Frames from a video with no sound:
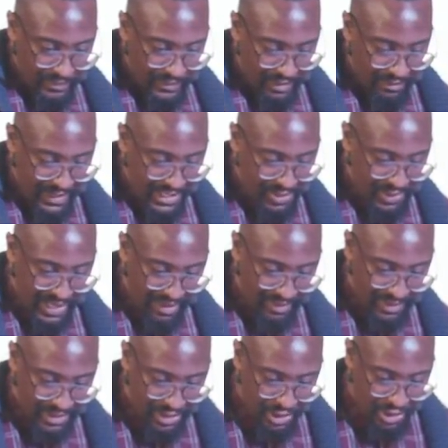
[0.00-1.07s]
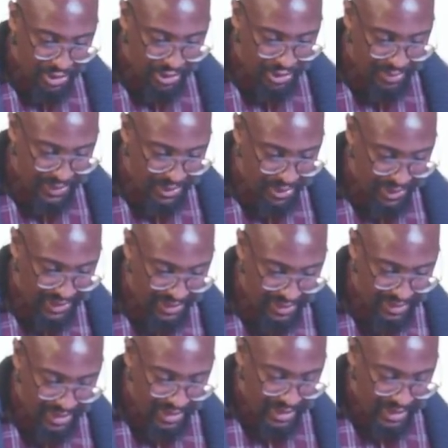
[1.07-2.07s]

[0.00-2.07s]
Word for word: Faced with having to choose between